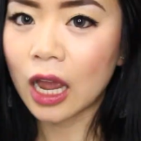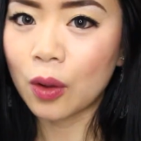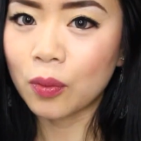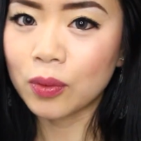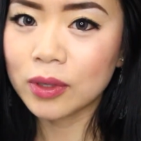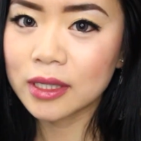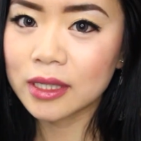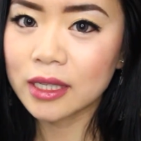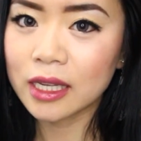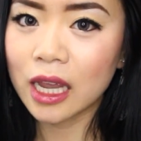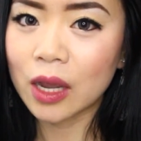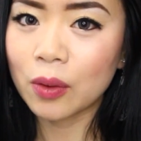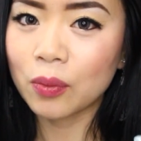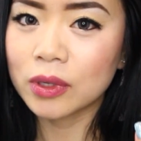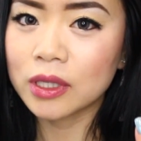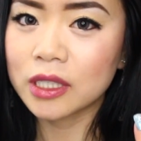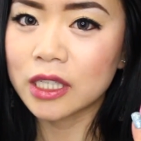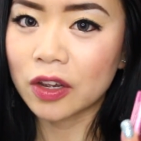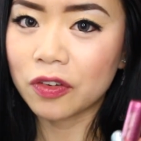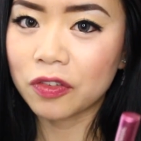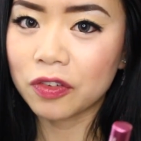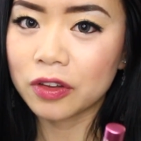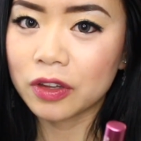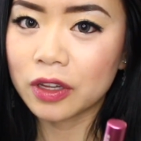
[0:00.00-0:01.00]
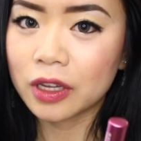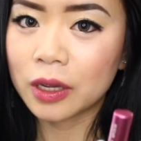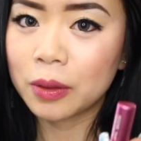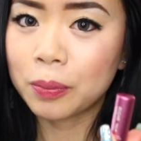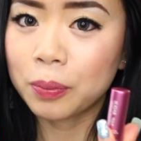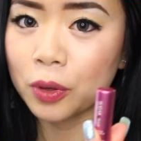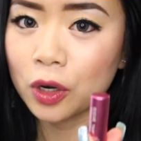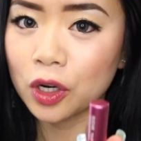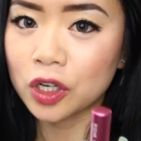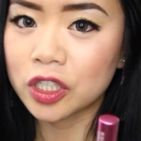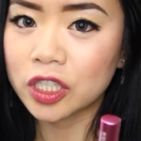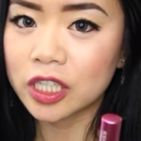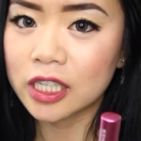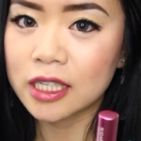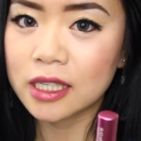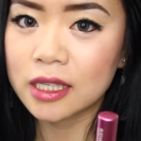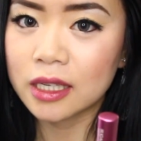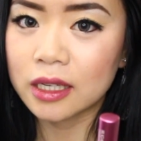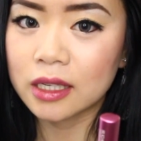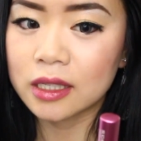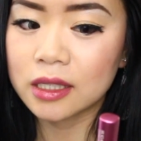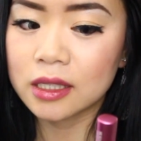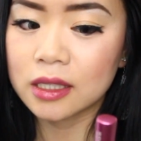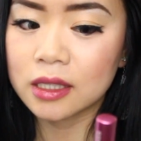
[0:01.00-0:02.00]
I would say I would definitely purchase
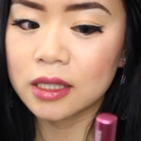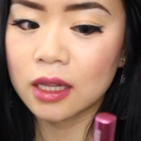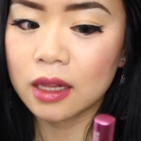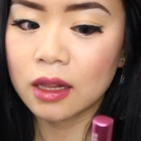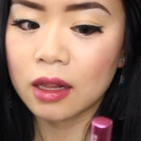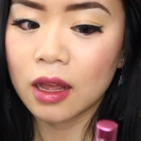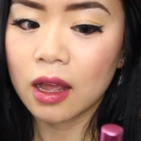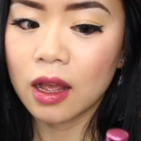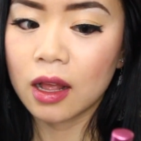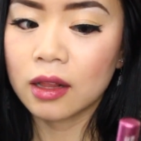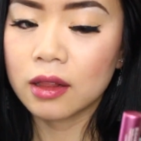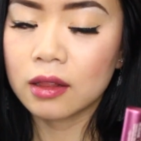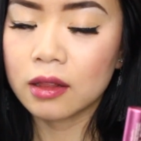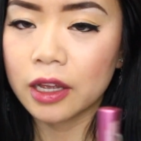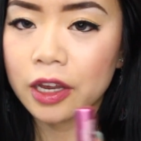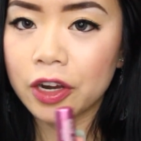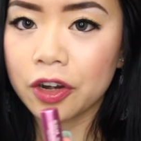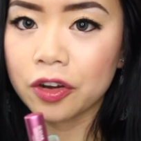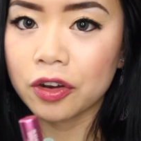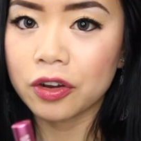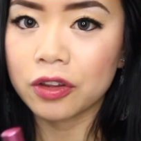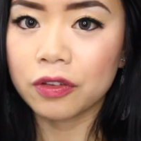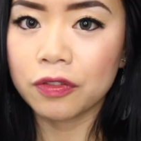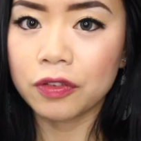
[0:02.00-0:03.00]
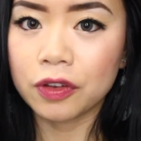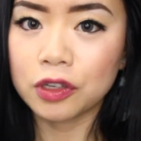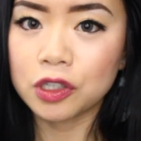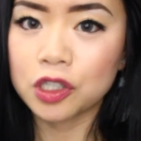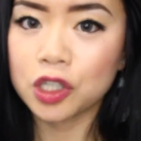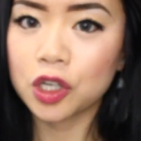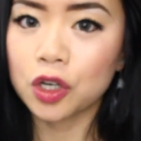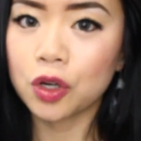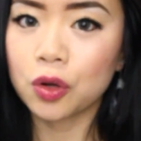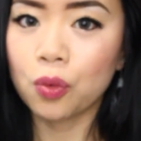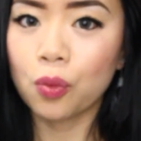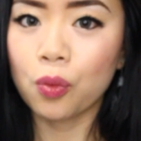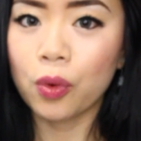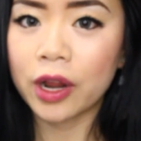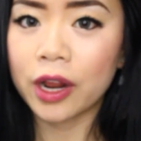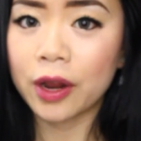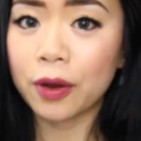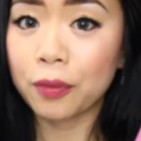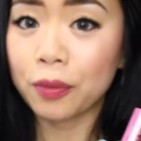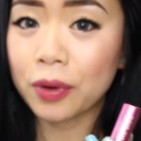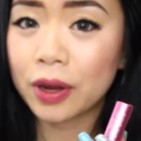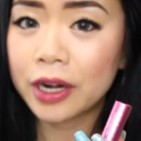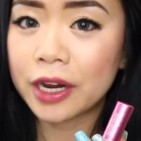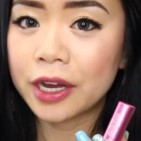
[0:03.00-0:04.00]
this later in the future when
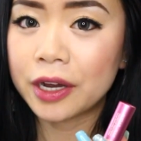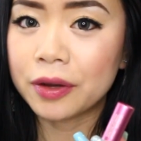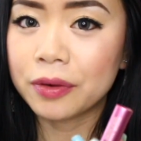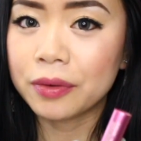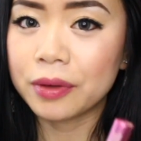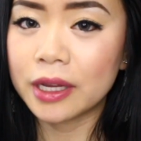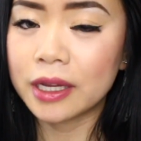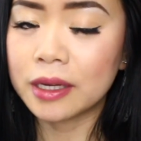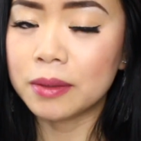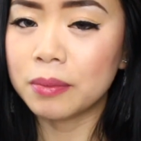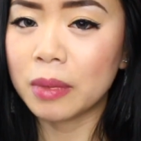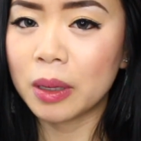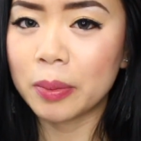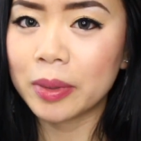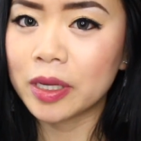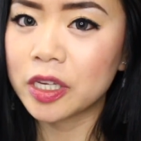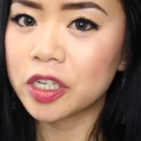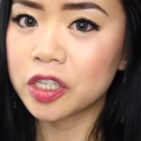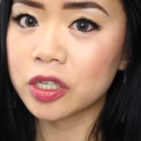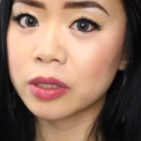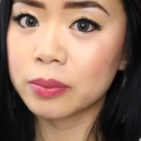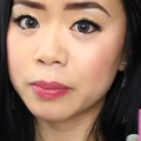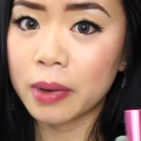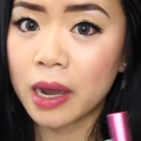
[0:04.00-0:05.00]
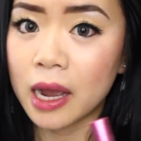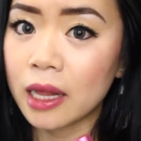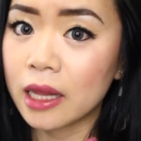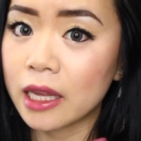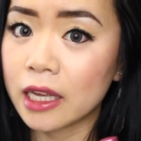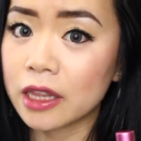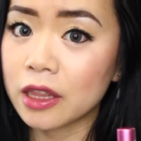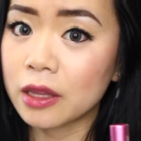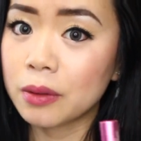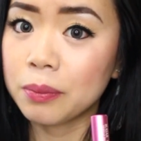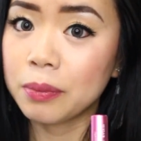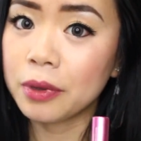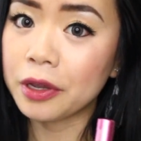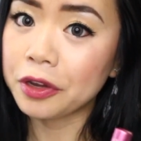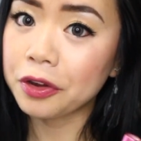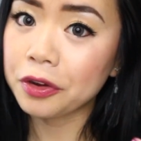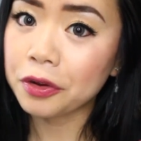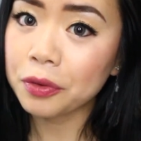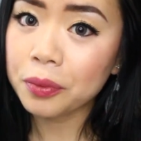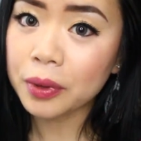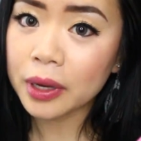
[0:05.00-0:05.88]
I run out and maybe just buy like the bigger